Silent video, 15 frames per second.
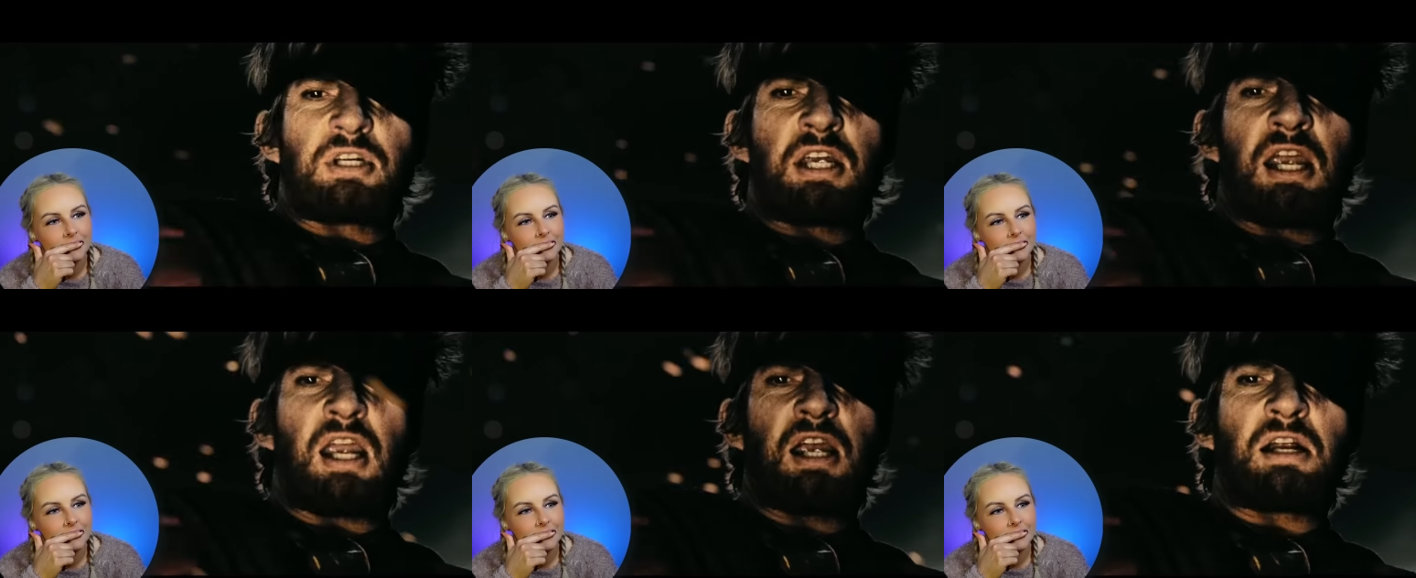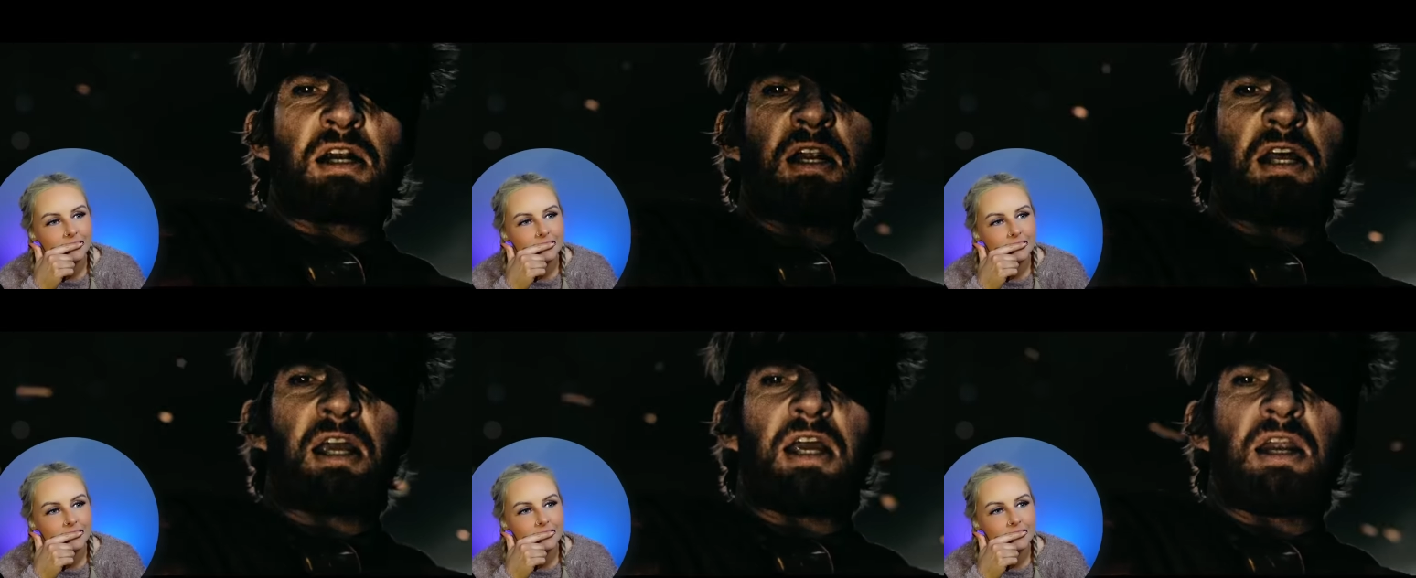Speaker 1: was
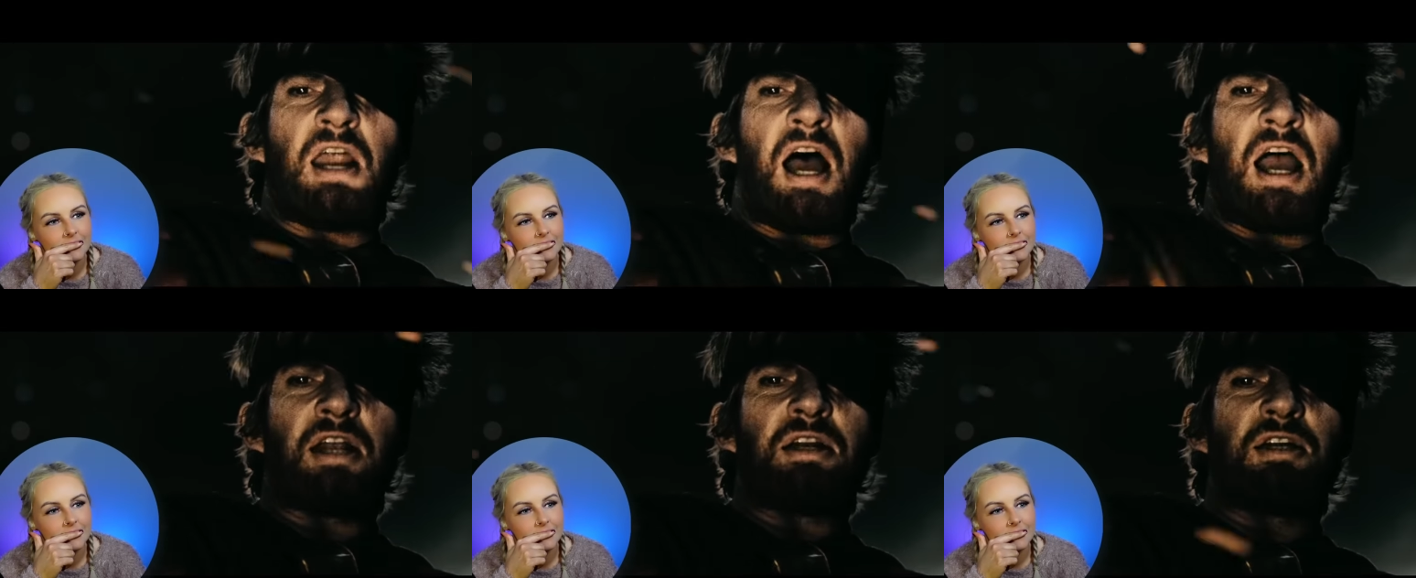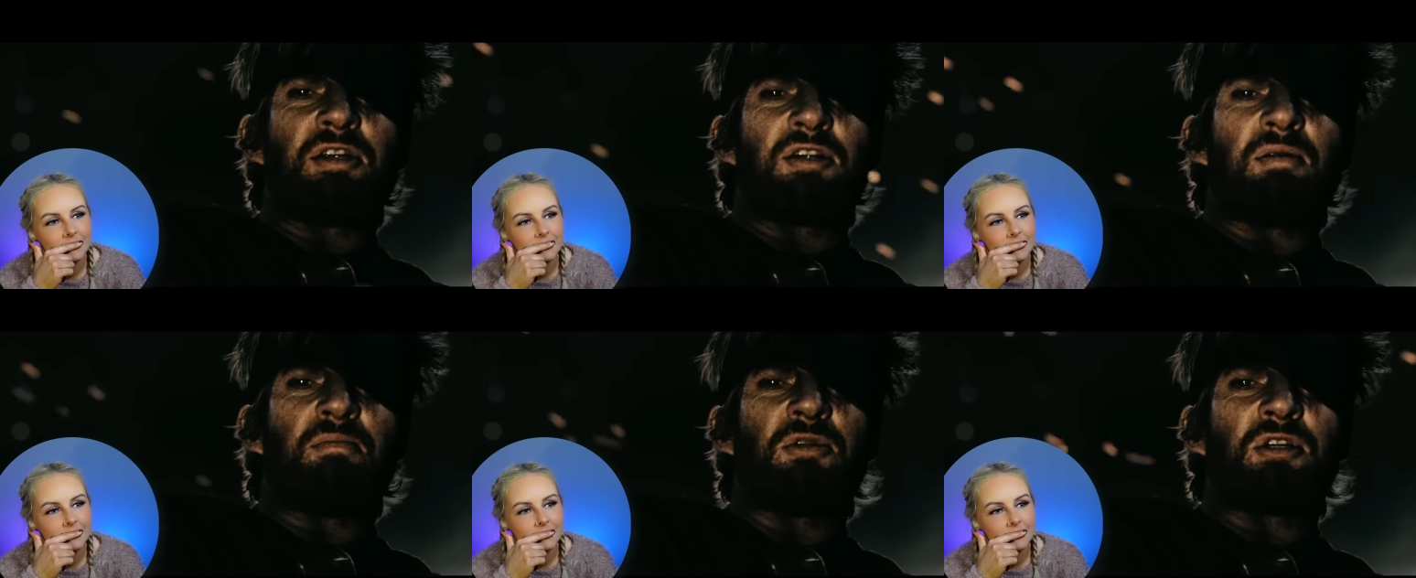King
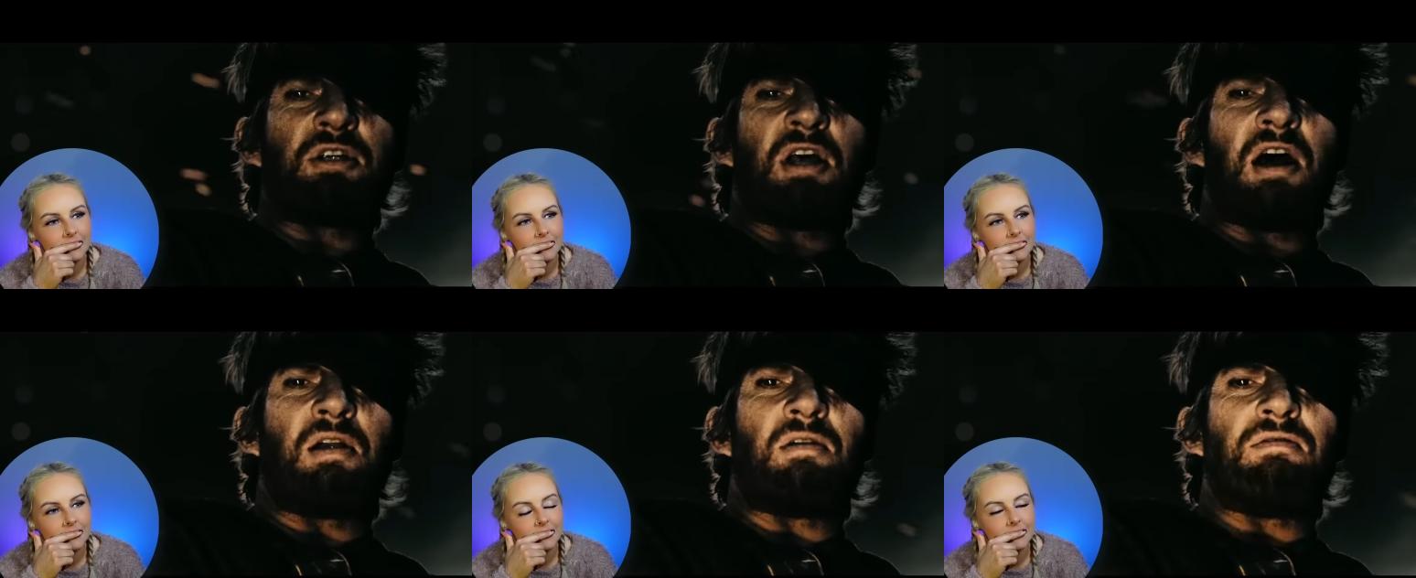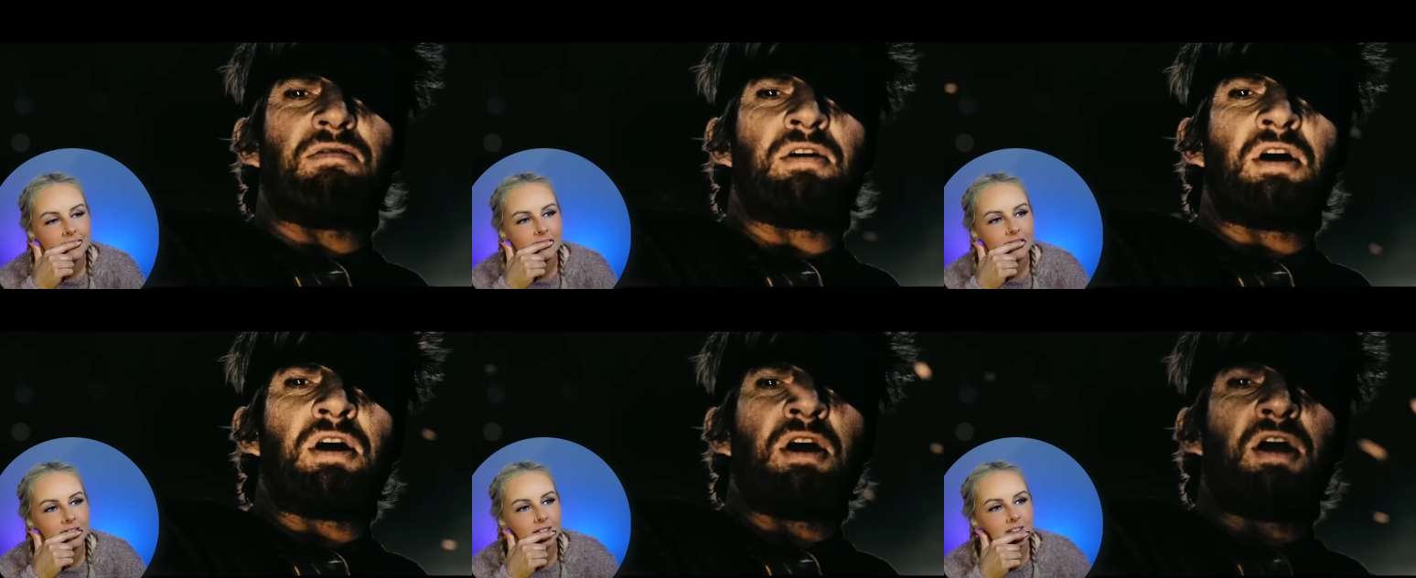Leonidas
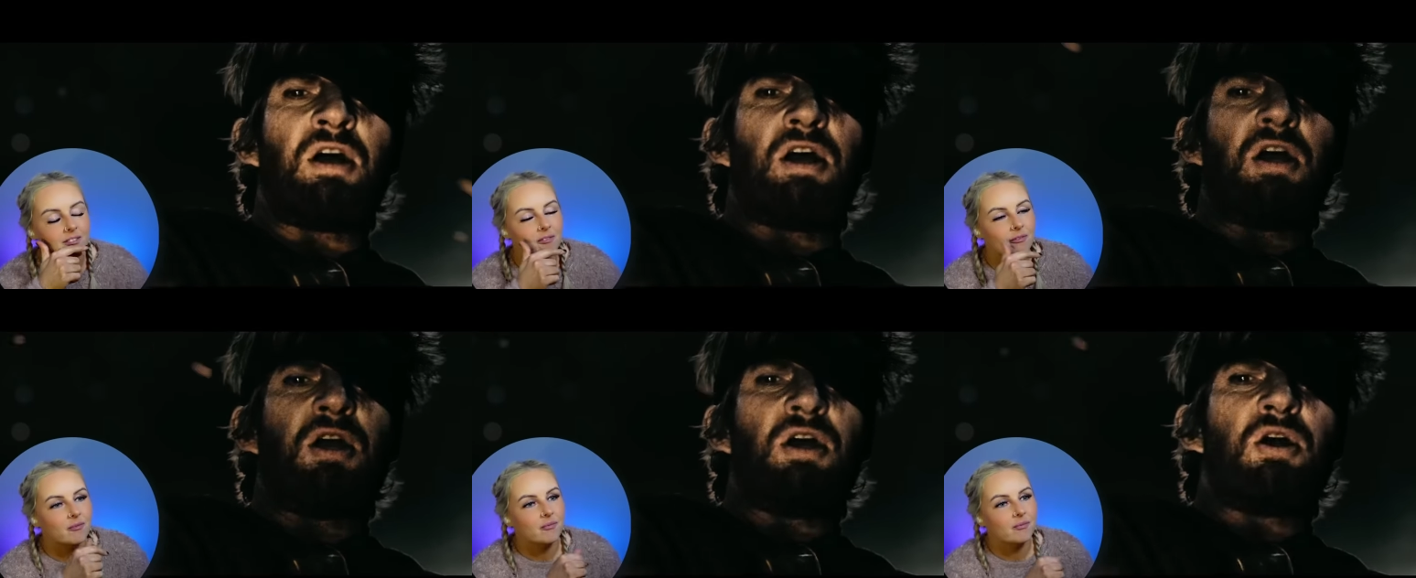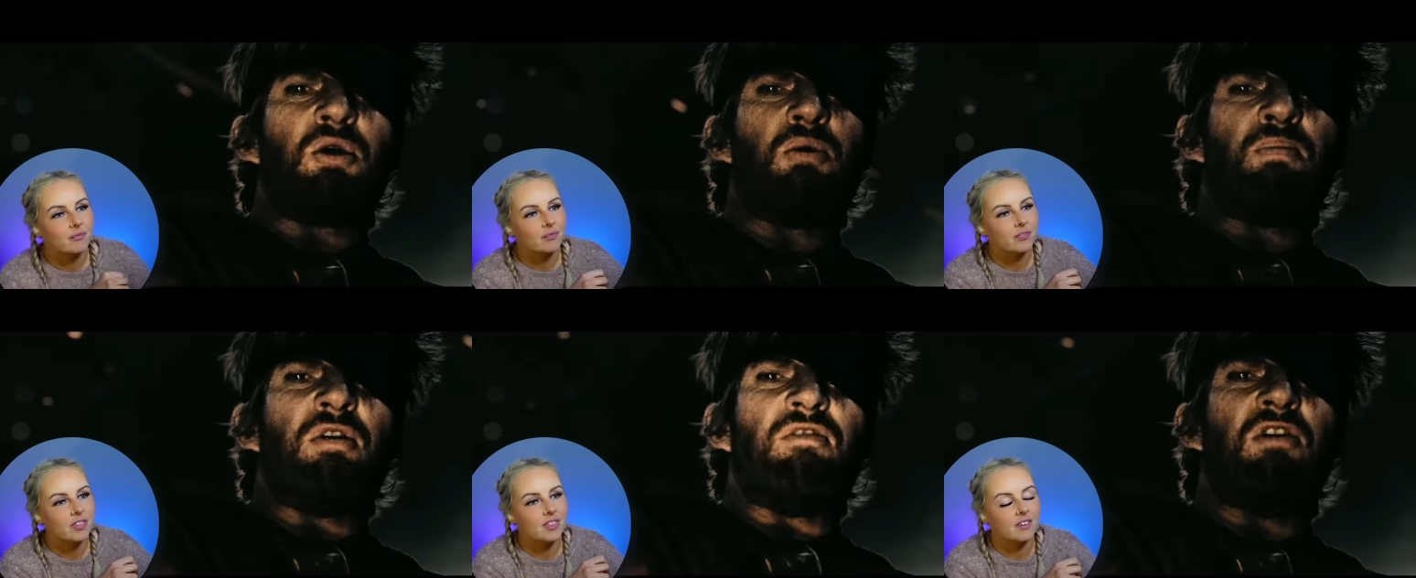himself
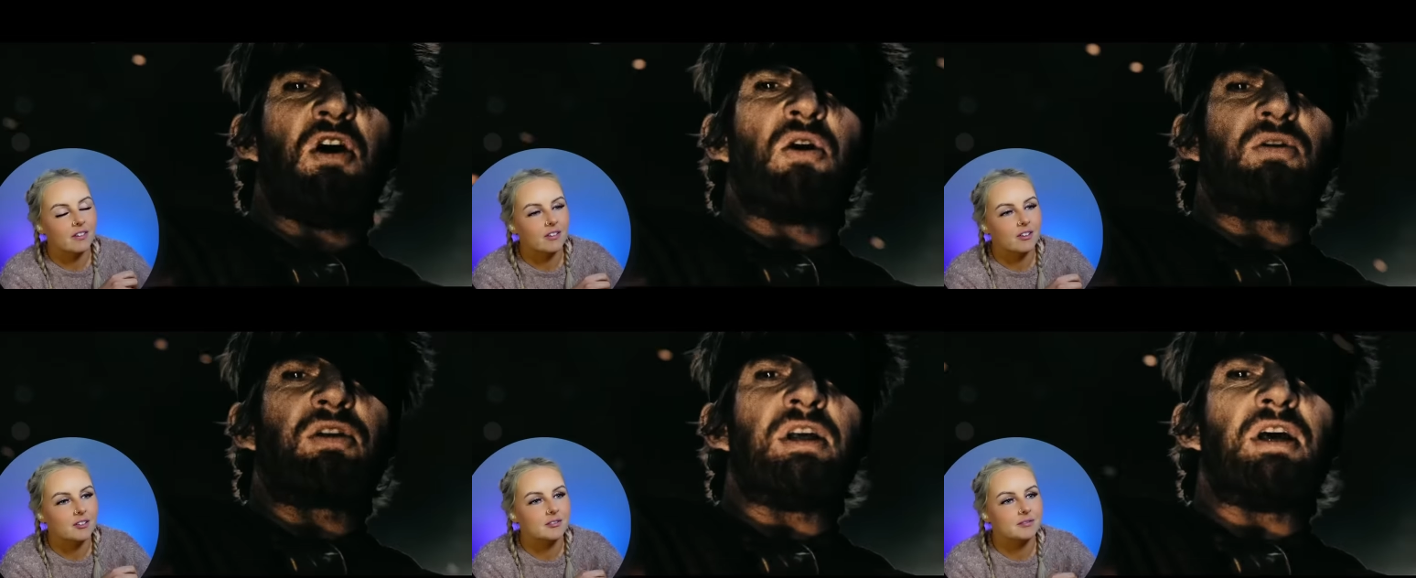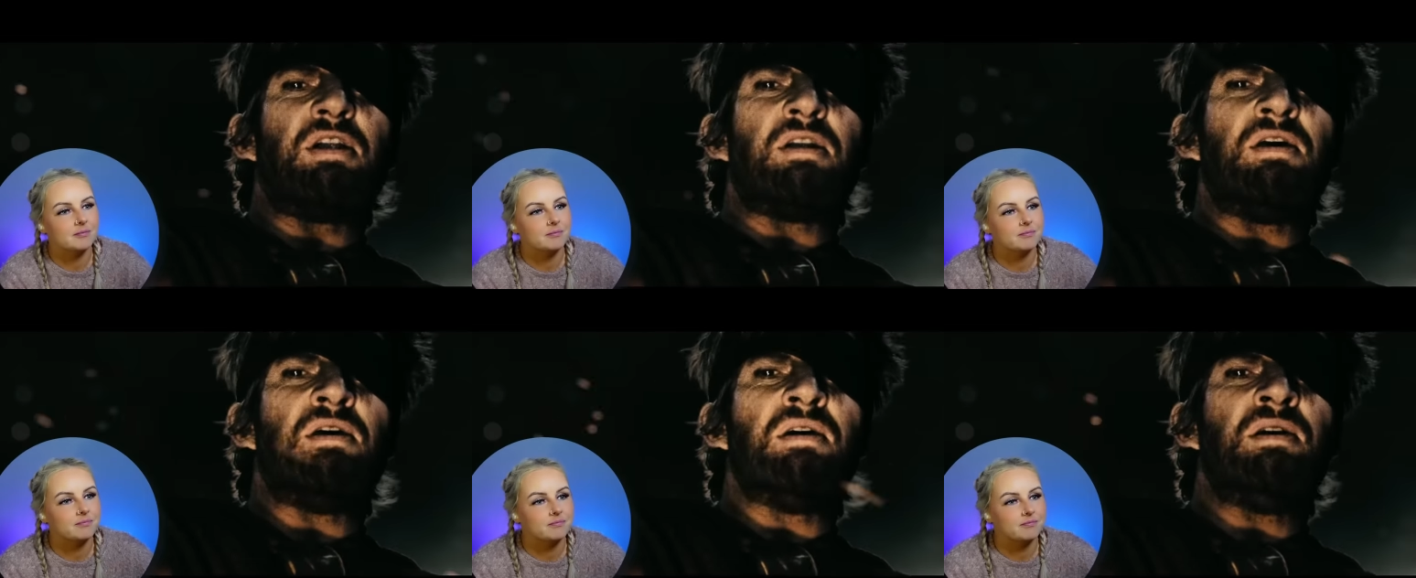who provoked
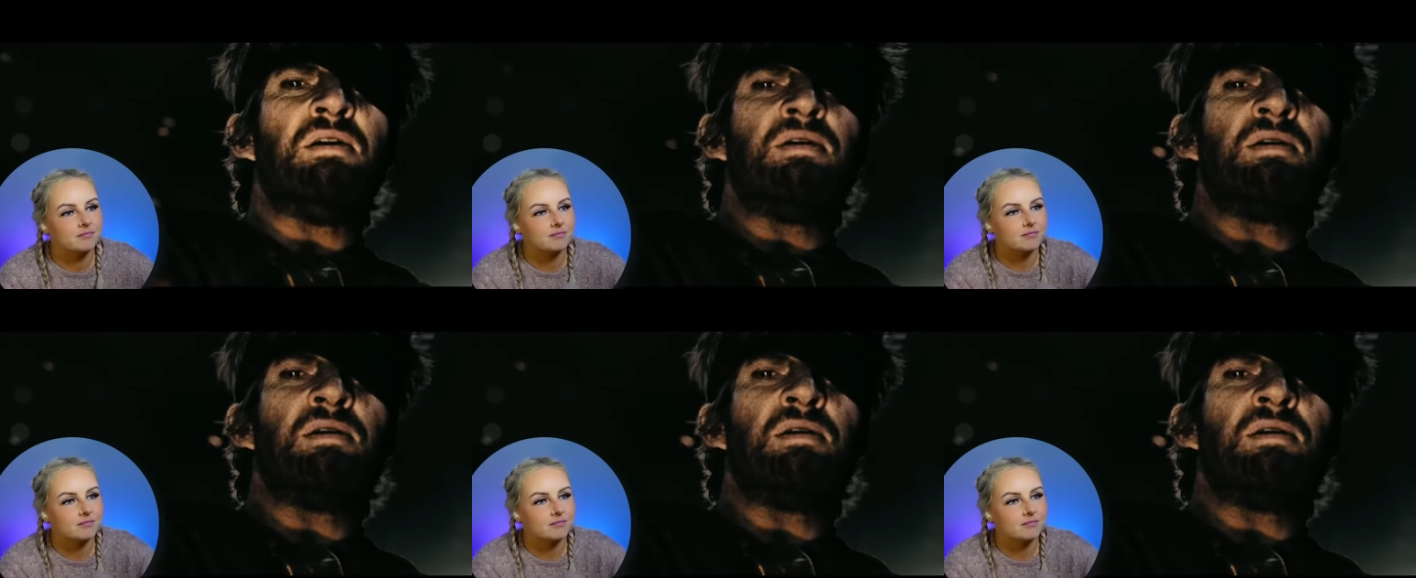it.